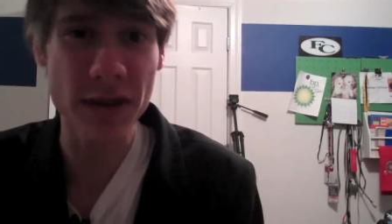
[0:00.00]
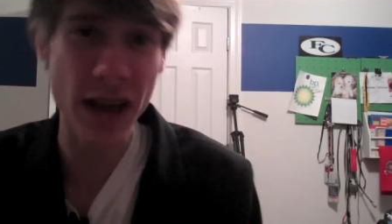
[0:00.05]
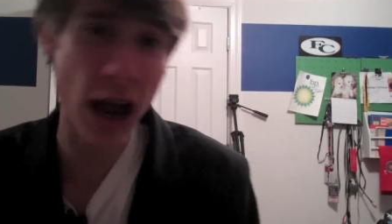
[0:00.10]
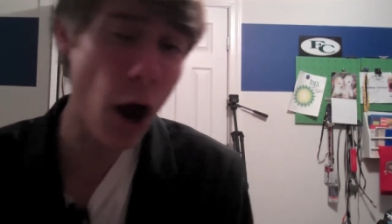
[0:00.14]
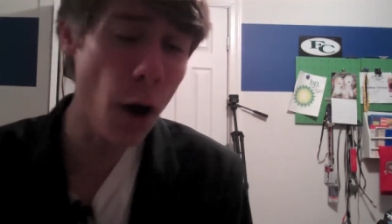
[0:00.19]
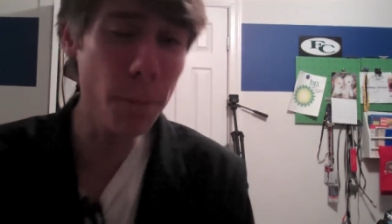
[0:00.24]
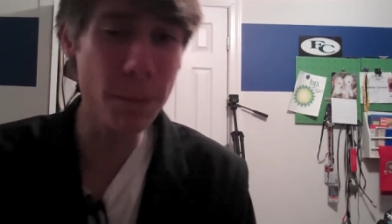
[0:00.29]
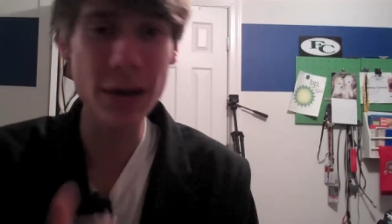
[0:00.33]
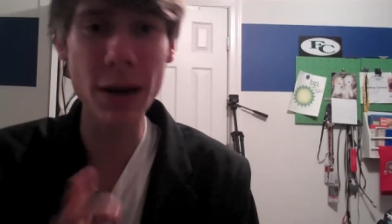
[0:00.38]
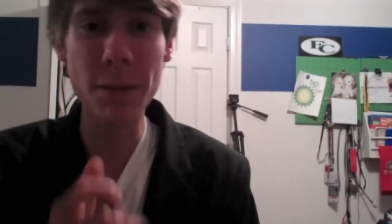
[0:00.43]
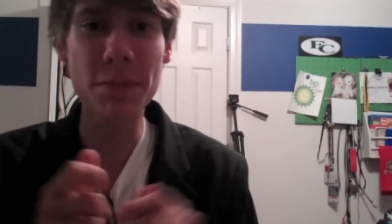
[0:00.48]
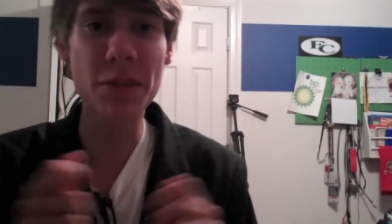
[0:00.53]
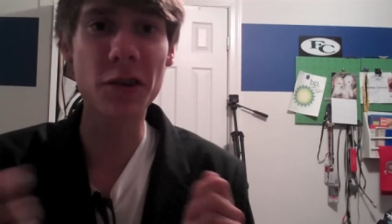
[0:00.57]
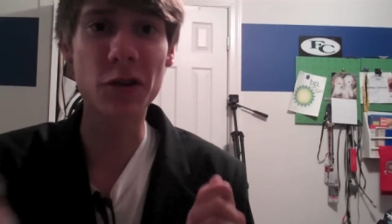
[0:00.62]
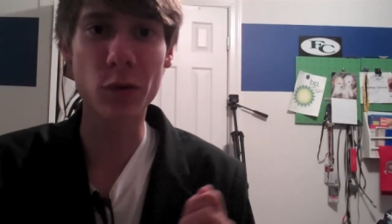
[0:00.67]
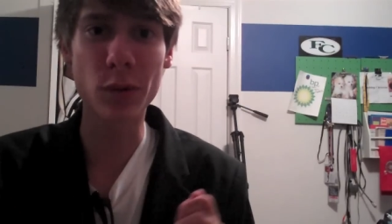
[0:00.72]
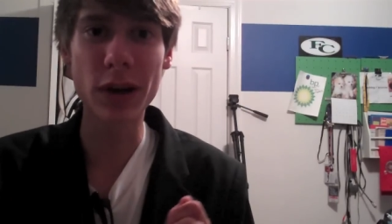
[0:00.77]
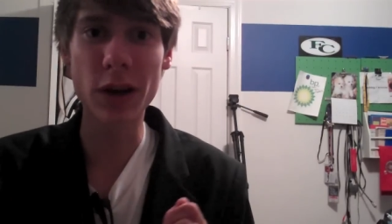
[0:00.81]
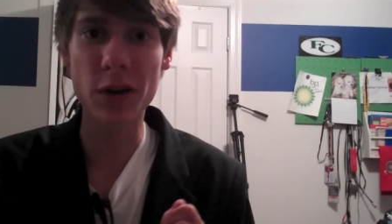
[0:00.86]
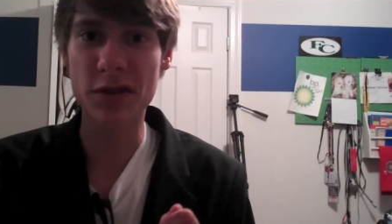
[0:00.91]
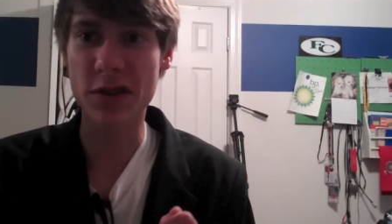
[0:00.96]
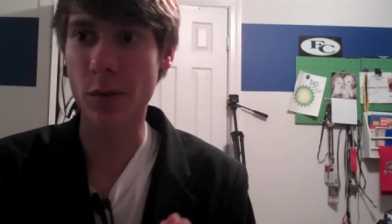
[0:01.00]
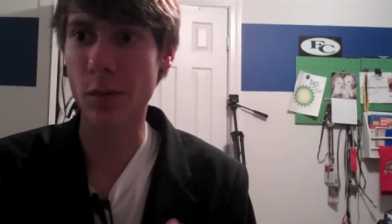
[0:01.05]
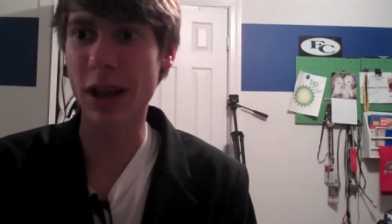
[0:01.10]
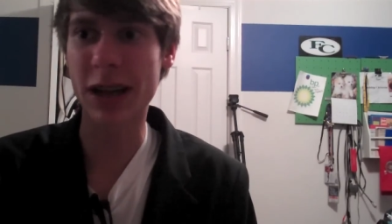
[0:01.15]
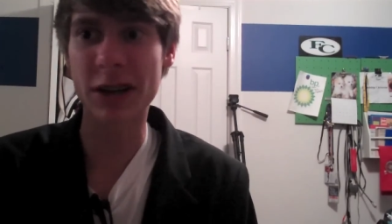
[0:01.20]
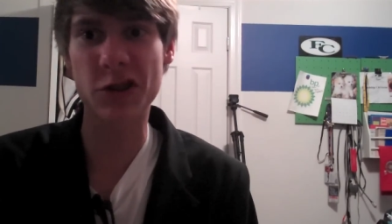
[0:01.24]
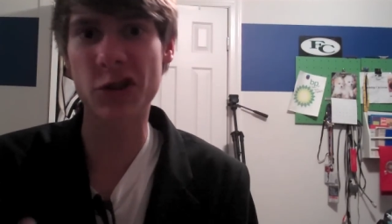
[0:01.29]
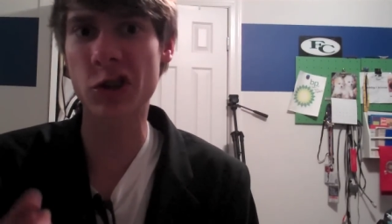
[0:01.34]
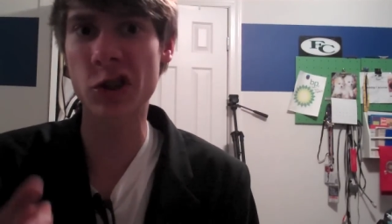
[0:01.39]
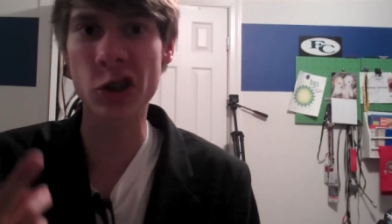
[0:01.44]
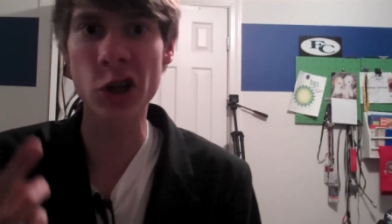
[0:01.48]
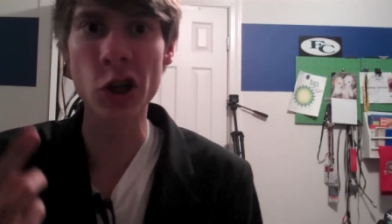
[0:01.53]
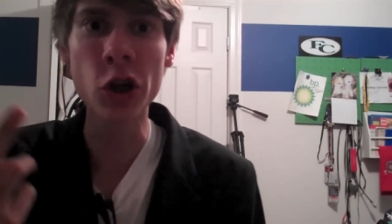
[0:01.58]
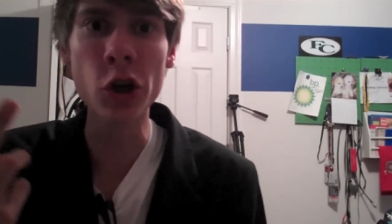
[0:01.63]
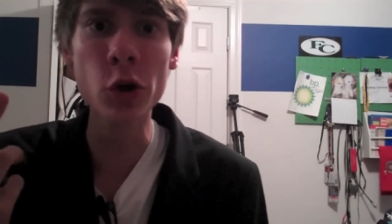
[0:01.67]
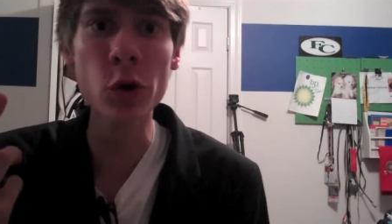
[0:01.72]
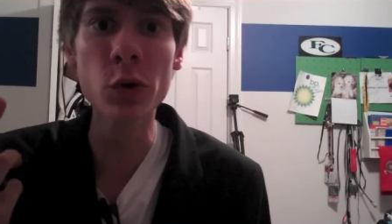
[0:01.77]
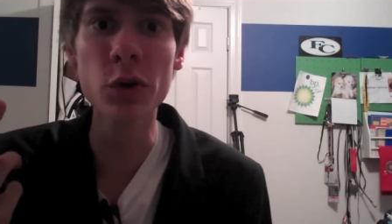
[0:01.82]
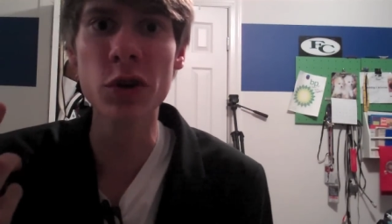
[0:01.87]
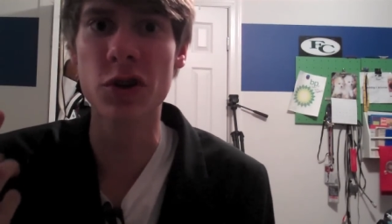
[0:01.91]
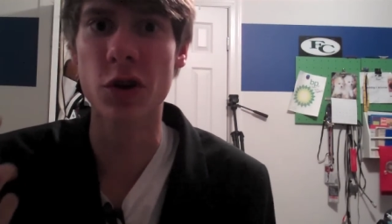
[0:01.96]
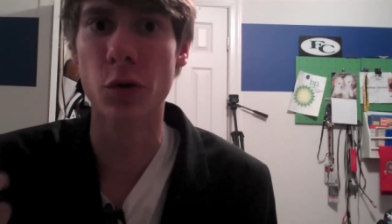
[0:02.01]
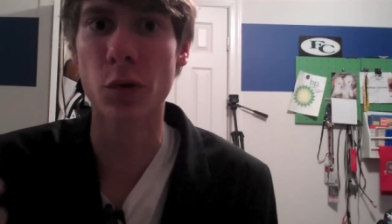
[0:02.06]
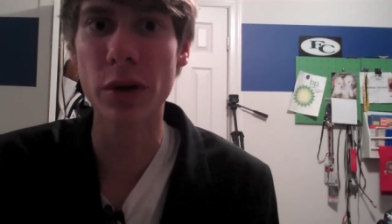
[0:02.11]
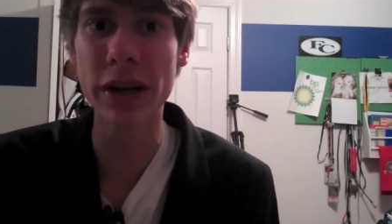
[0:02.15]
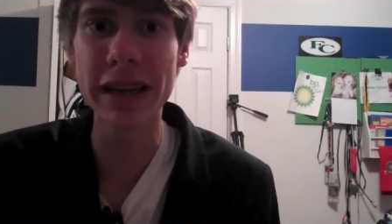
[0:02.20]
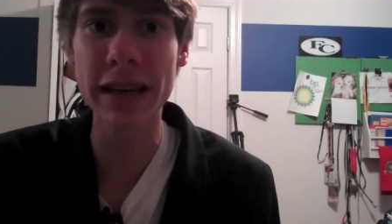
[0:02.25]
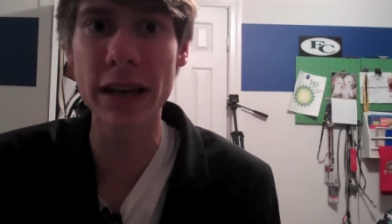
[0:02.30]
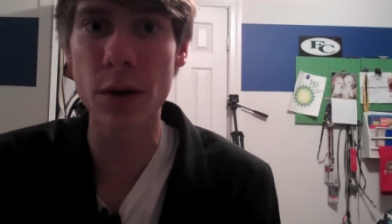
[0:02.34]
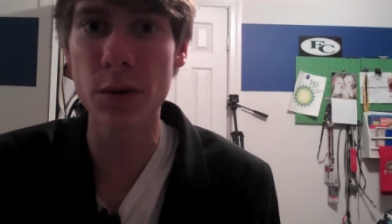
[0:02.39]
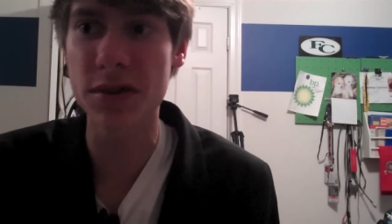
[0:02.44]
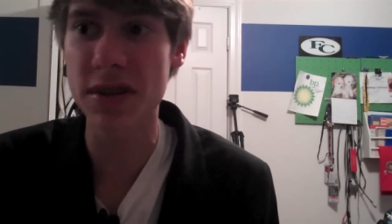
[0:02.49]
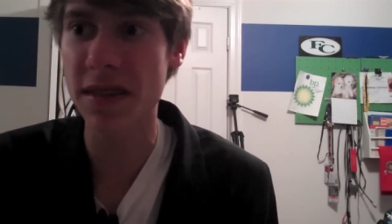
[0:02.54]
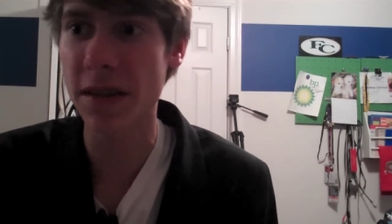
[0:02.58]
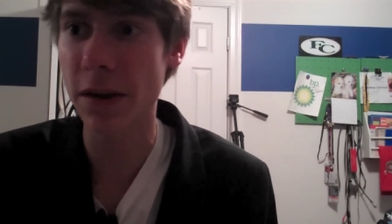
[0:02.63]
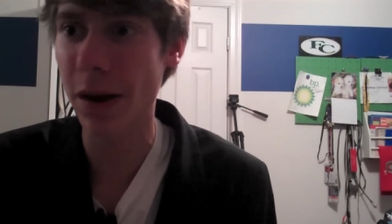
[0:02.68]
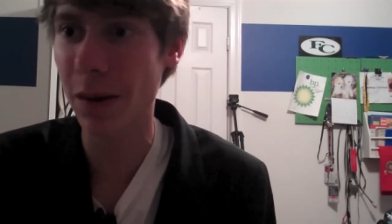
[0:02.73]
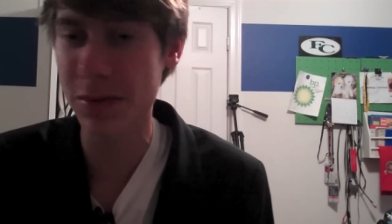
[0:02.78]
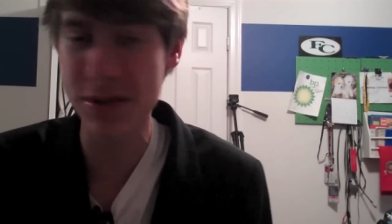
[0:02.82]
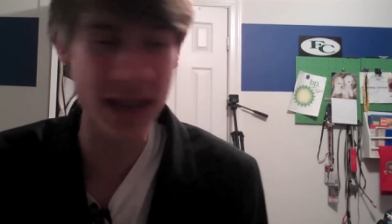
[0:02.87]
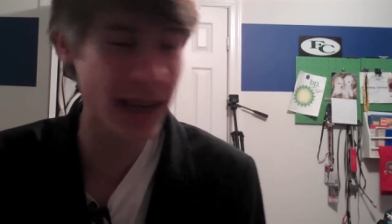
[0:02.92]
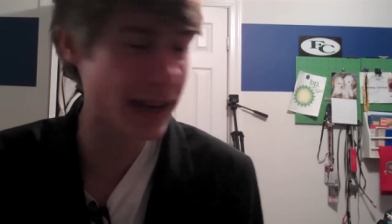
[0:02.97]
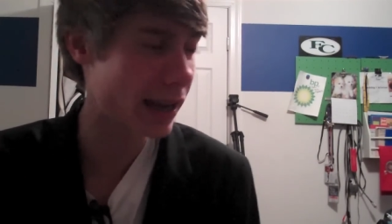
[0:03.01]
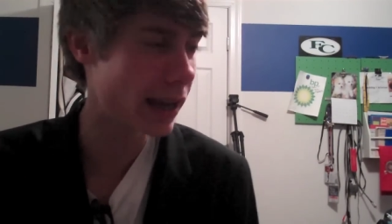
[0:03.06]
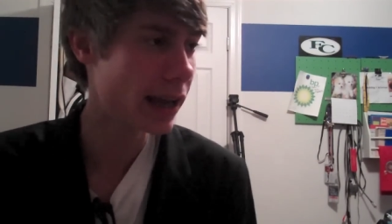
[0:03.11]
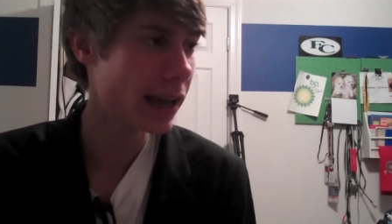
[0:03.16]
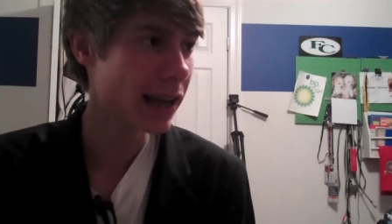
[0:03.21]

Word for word: I opened up the Doritos. There were like two Doritos in there. I was like,